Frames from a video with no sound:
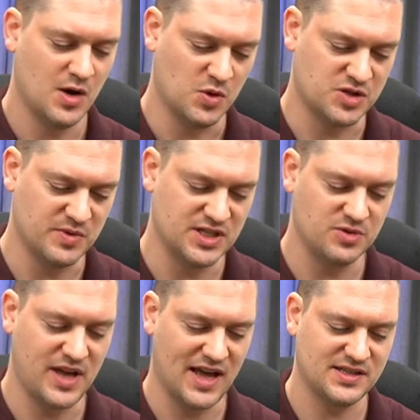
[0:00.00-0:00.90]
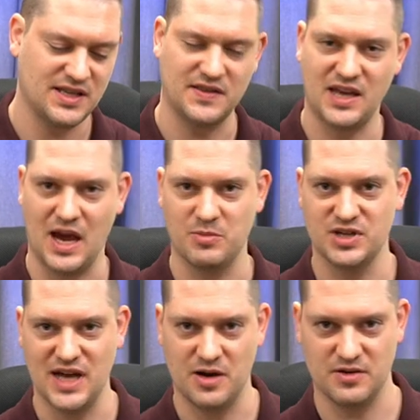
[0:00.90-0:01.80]
which means you can set the camera
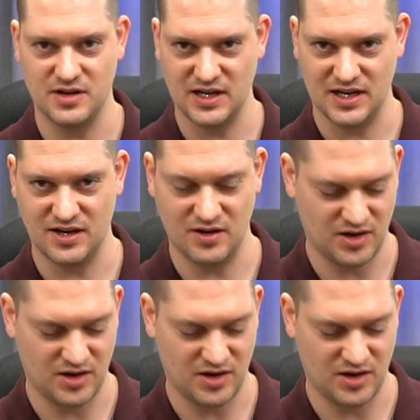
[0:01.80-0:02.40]
down uh,